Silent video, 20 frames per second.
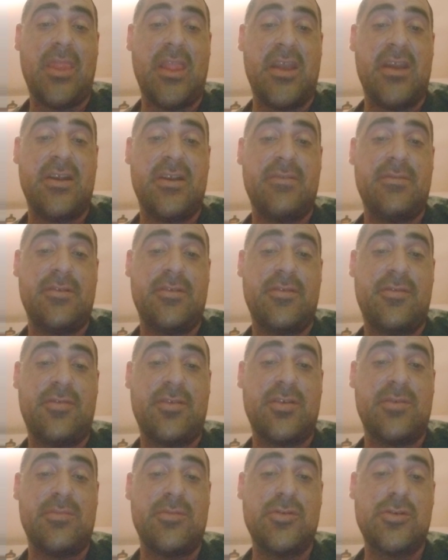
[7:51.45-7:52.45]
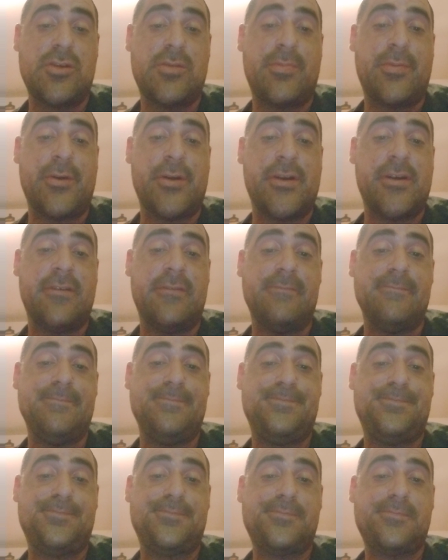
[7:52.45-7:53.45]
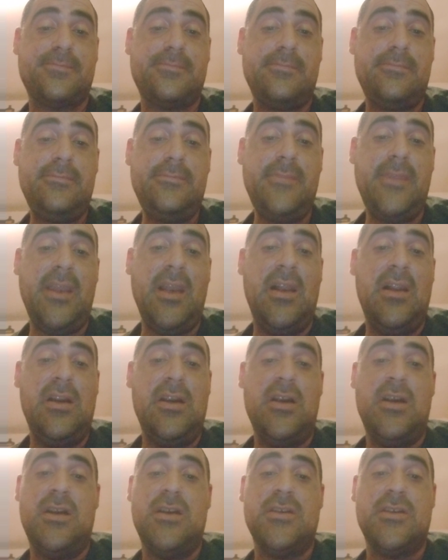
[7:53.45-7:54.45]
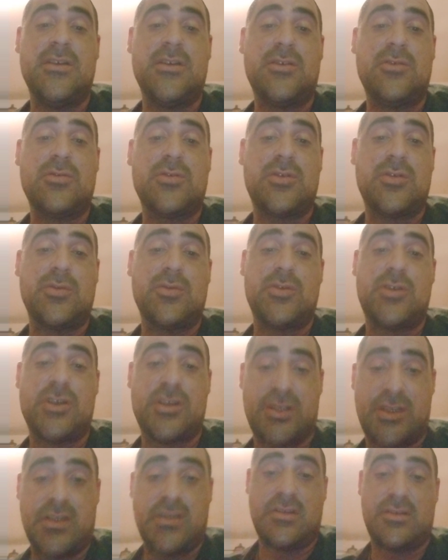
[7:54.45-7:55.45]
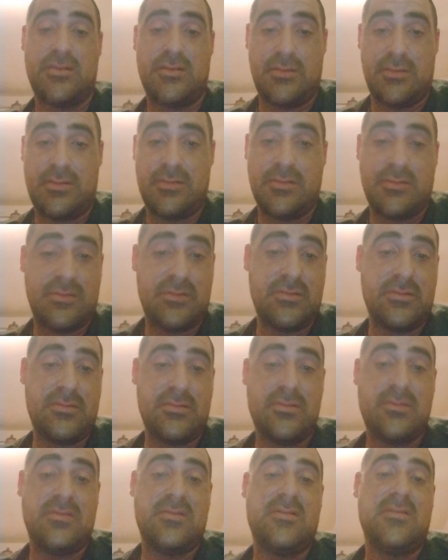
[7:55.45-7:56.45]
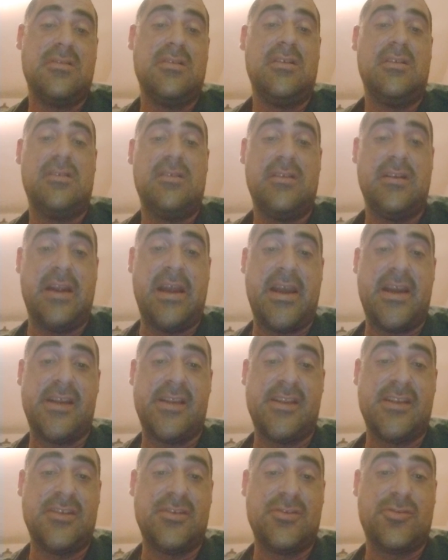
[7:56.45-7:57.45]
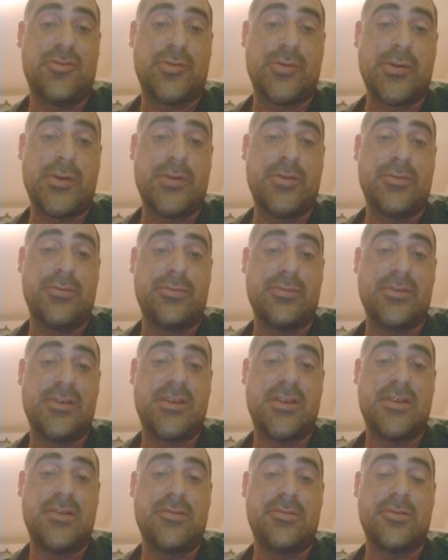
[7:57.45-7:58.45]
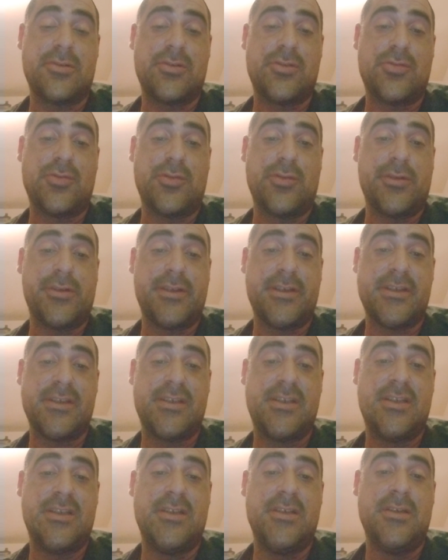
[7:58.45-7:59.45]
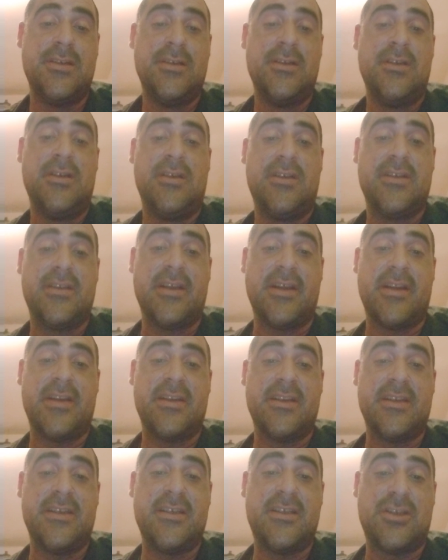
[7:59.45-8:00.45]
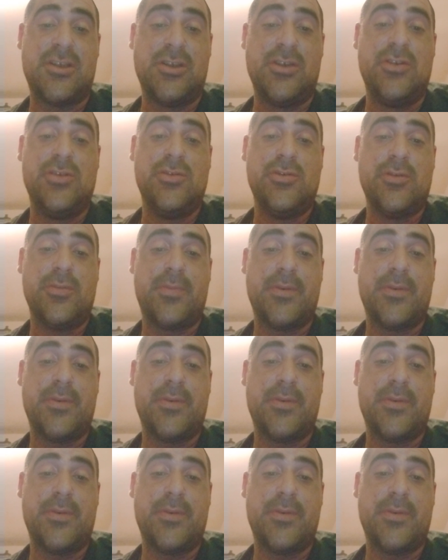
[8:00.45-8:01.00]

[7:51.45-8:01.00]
for the most part, so just add in drones or droids that each do a